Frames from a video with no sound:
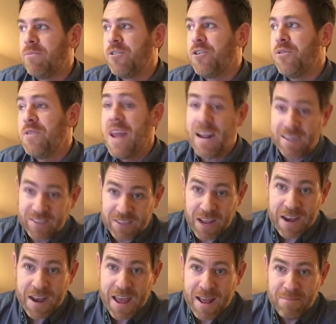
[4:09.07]
to next
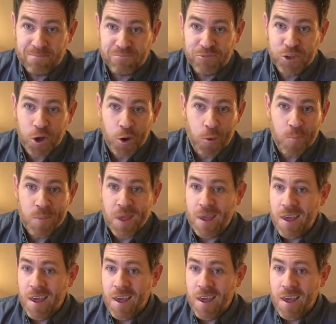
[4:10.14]
Sunday. So